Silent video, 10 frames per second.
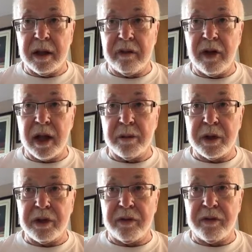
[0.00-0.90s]
the
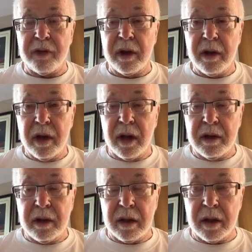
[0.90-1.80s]
development of
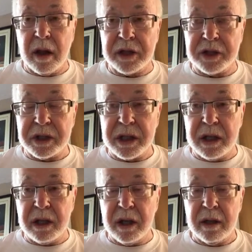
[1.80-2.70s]

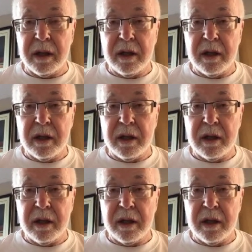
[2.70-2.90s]
Argentina,